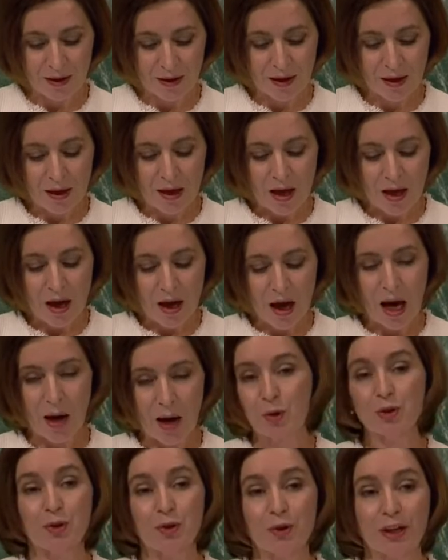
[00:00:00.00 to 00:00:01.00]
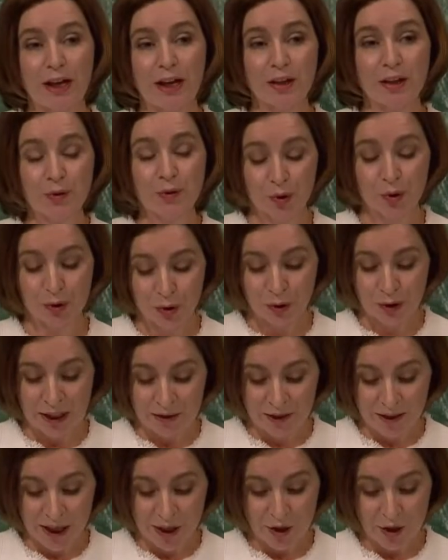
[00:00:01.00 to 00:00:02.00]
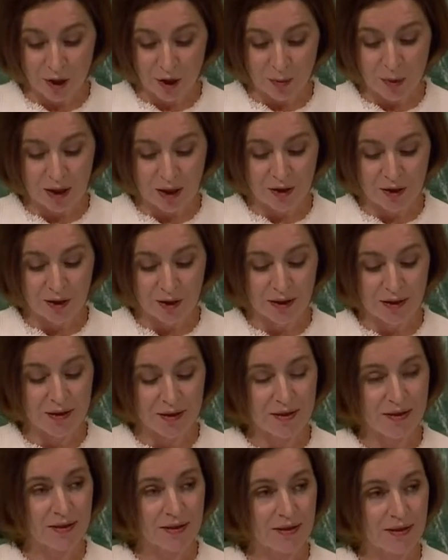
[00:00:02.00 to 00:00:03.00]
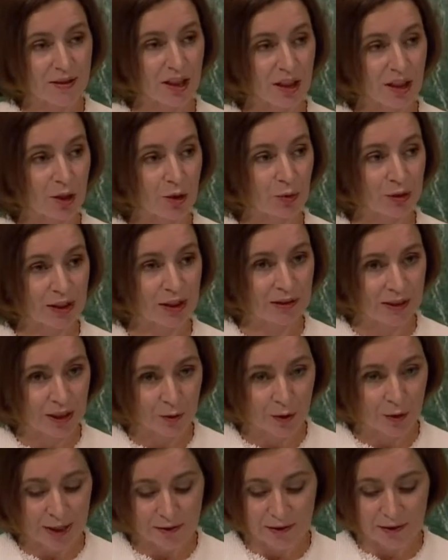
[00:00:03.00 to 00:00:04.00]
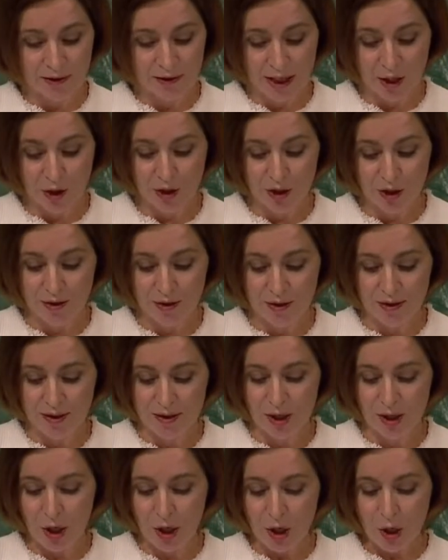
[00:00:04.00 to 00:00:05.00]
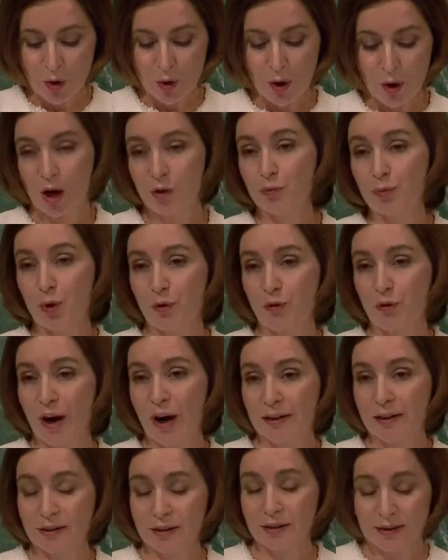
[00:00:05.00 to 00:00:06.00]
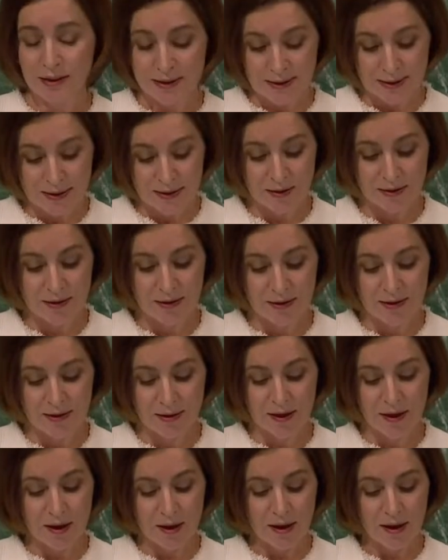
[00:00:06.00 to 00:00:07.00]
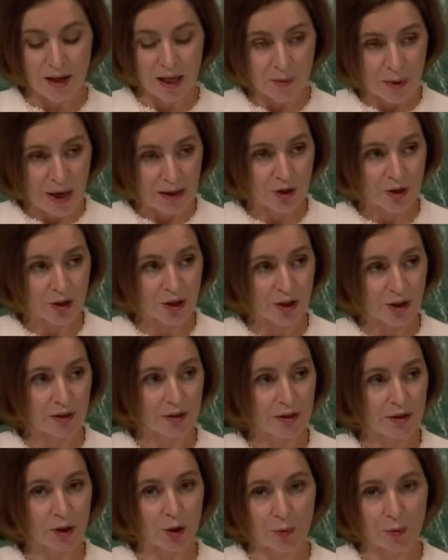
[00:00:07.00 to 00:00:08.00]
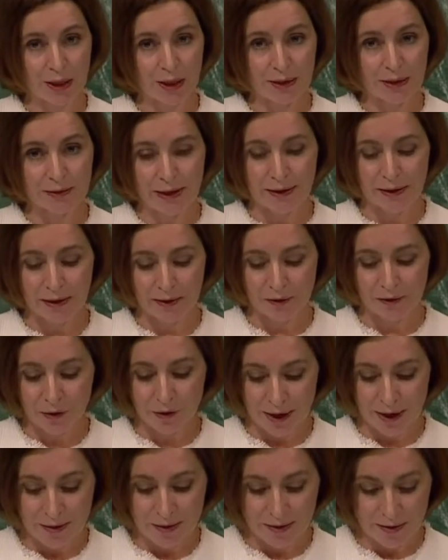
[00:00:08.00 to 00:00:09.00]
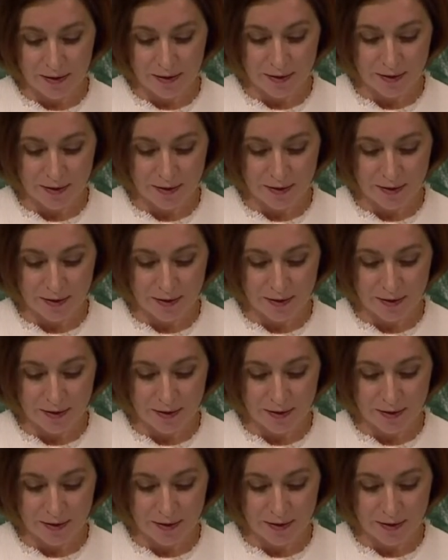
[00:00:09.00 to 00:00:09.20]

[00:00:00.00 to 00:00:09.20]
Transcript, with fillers: I'm also grateful to the international partners, including the United Nations, who have provided assistance in managing the humanitarian crisis.